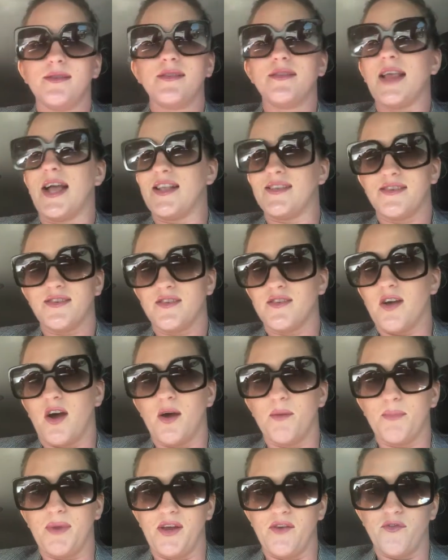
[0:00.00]
that's
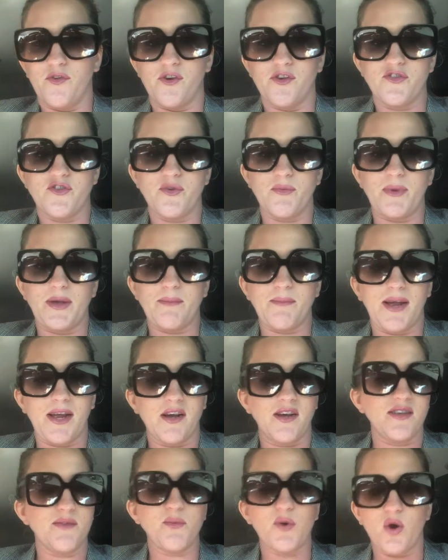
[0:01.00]
on me for assuming. My
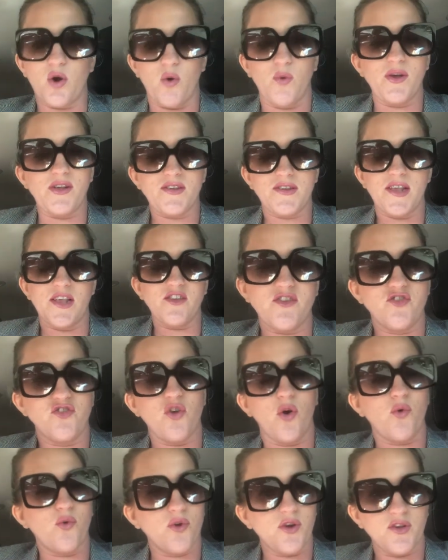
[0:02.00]
husband always says
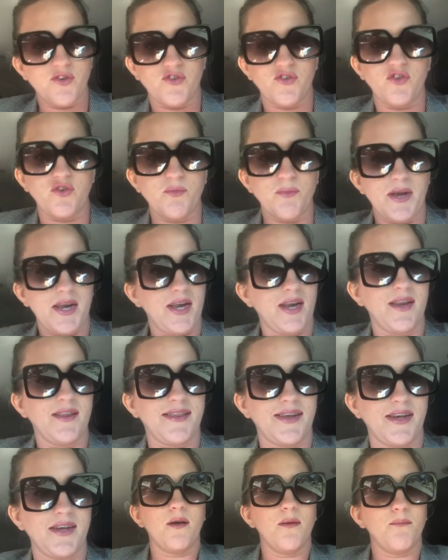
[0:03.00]
don't assume
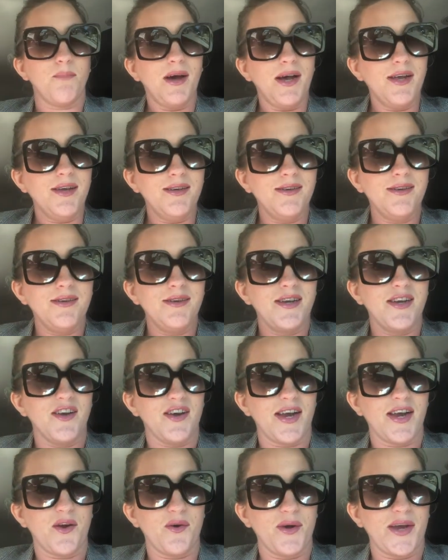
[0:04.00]
anything, but here
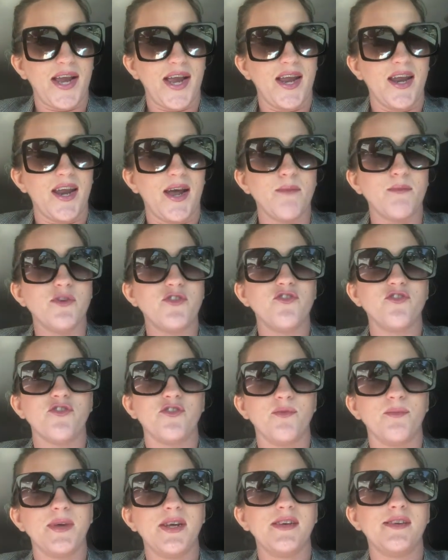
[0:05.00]
I go again. I'm
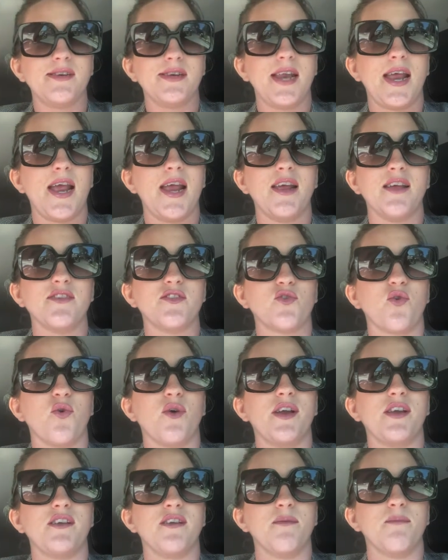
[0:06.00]
assuming today is
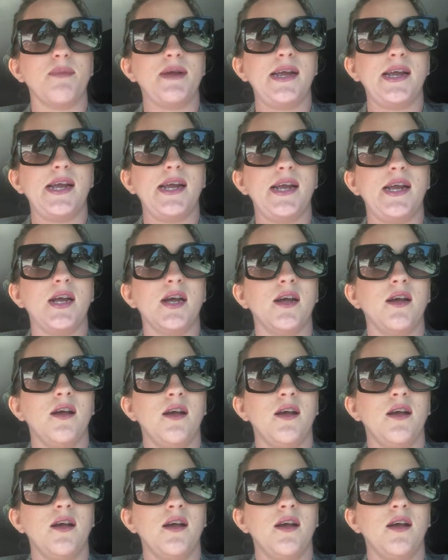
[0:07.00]
going to be,